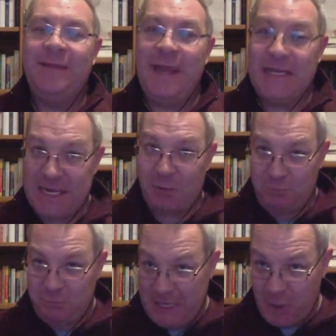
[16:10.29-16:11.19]
and they
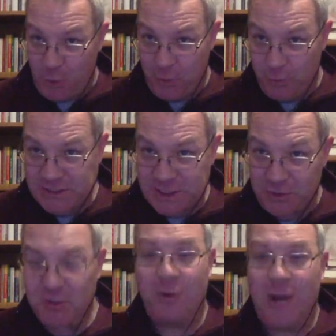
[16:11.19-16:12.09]
go in
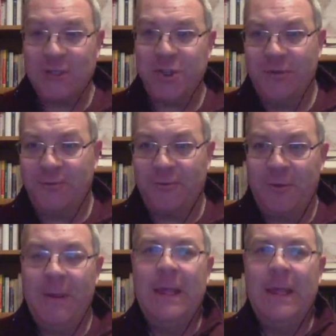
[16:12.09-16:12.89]
riskier directions.